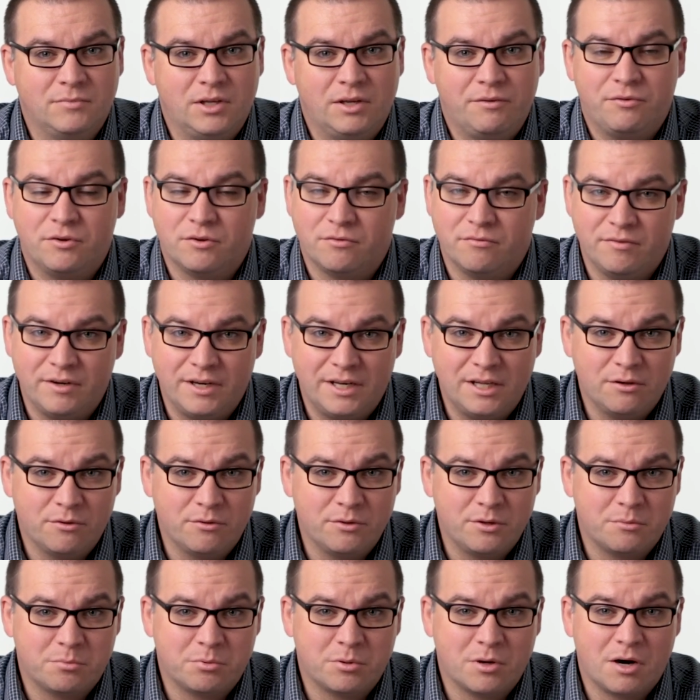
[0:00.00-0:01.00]
if you're
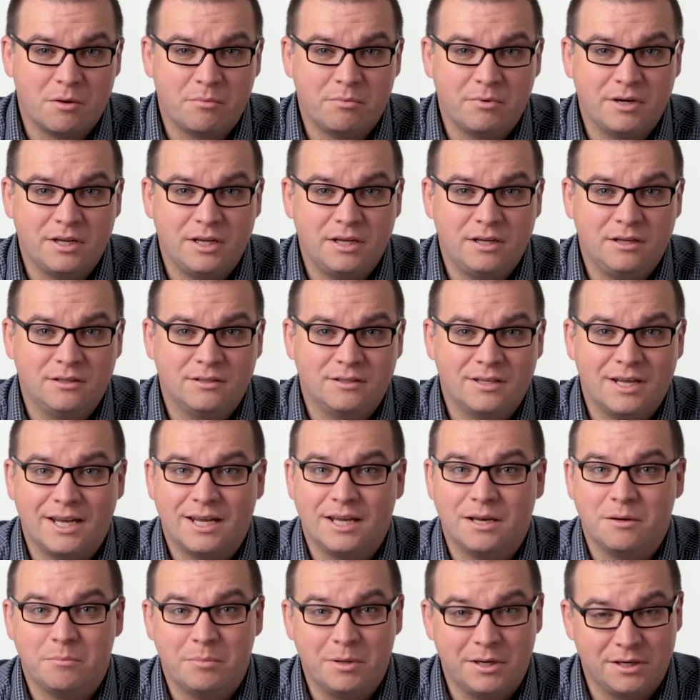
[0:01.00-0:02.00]
videoing the property,
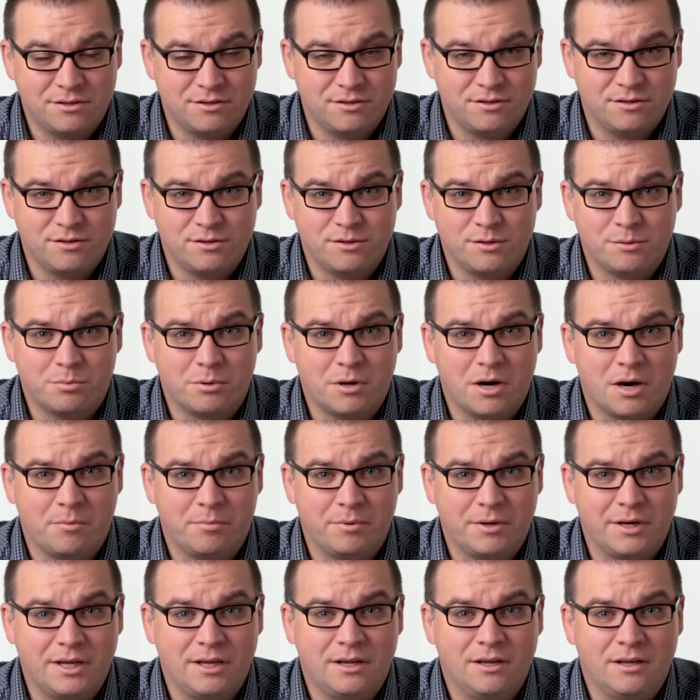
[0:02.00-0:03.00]
taking pictures of the
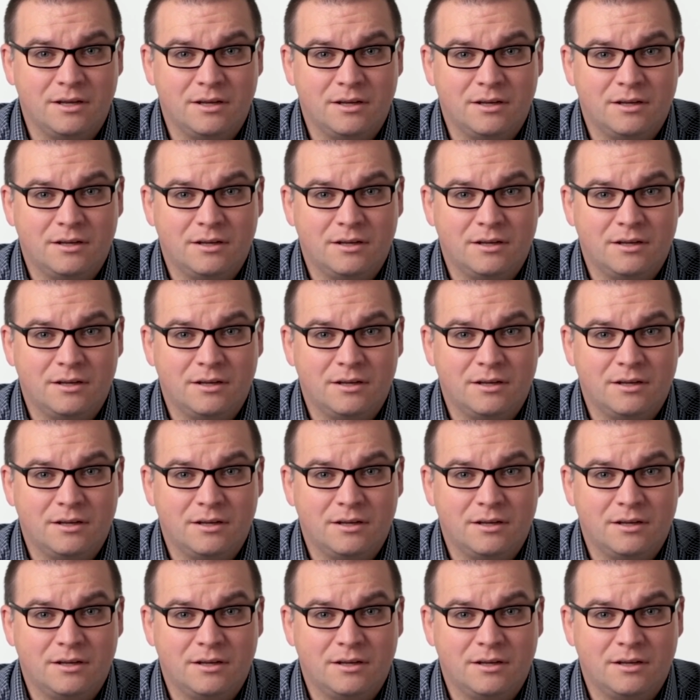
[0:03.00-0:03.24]
property,